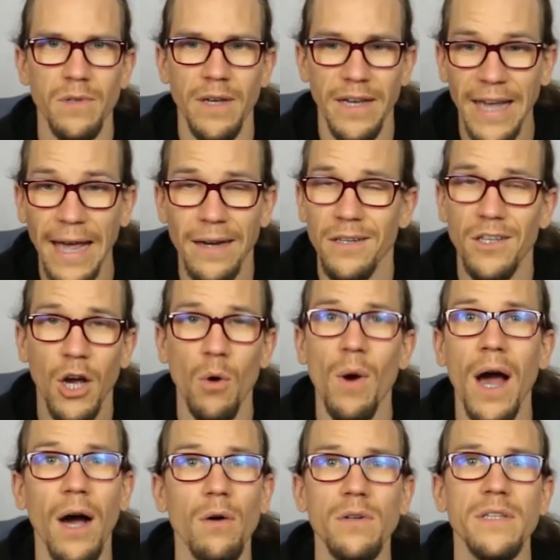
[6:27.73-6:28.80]
again, go
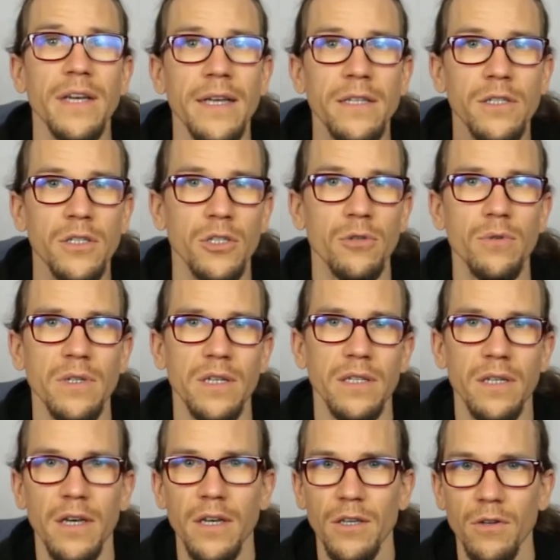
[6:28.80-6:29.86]
out and do it.